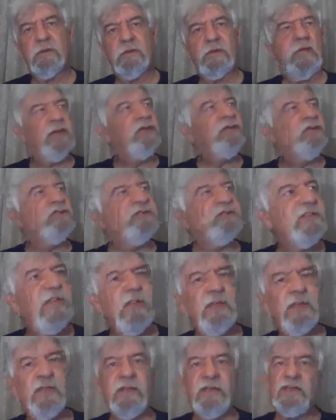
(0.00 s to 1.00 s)
And you
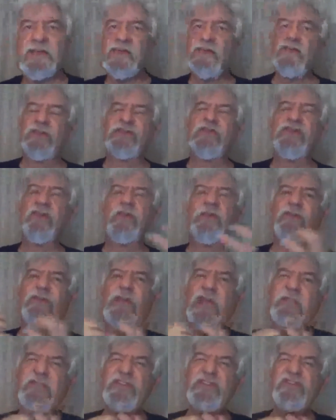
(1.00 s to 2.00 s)
stand there and you got to, oh, you
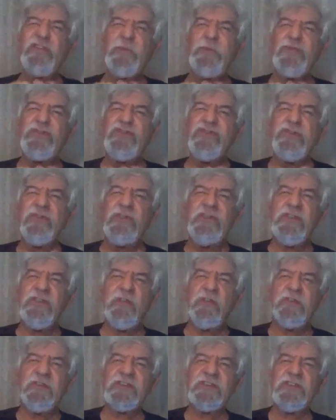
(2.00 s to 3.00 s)
have this opportunity
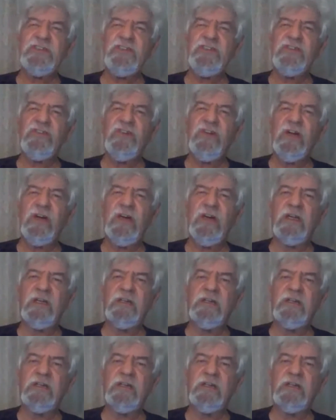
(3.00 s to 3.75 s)
of listening to God.